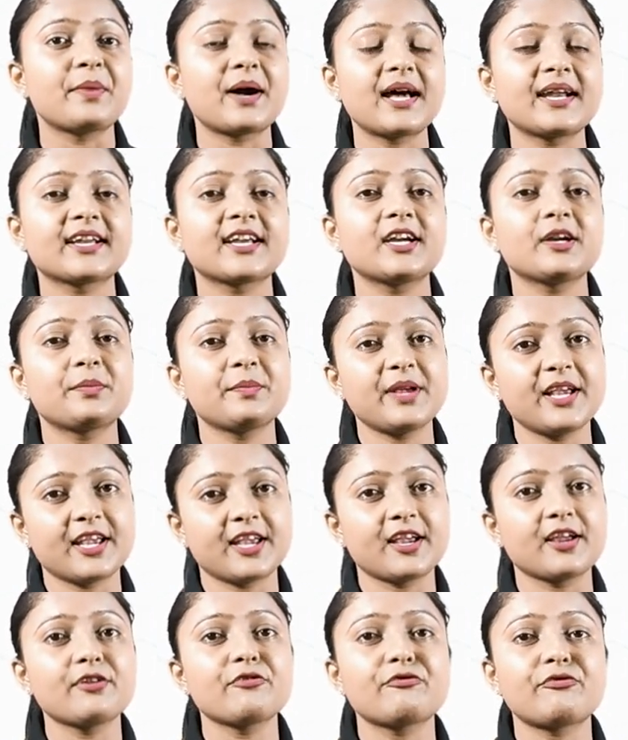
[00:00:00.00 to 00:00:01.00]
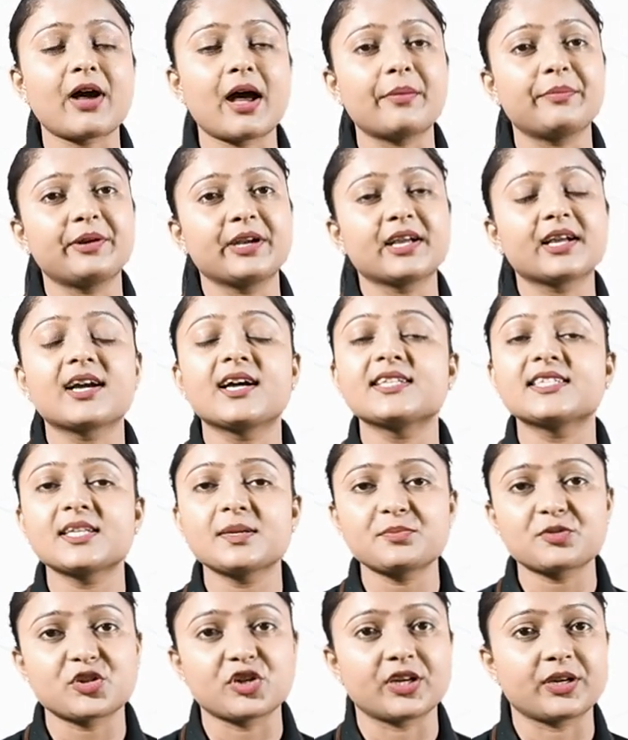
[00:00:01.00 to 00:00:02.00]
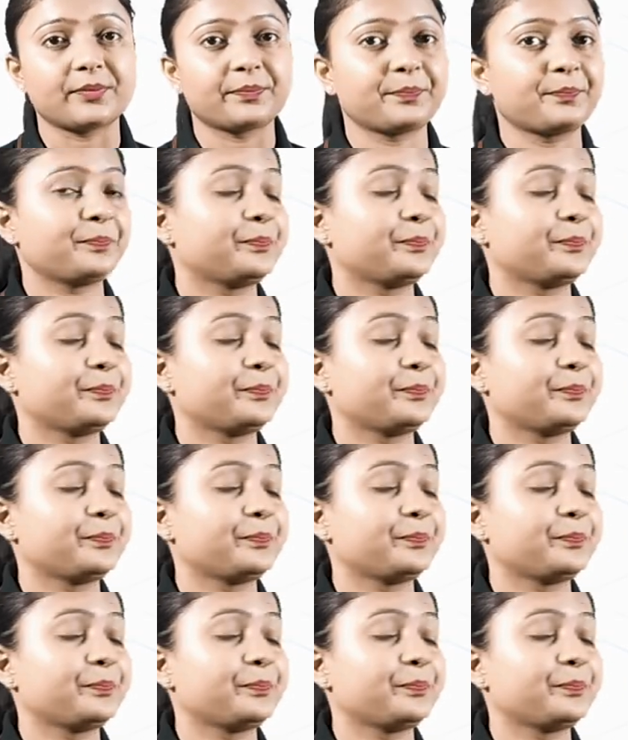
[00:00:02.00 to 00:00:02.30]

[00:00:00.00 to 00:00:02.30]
market making, fabric consumption.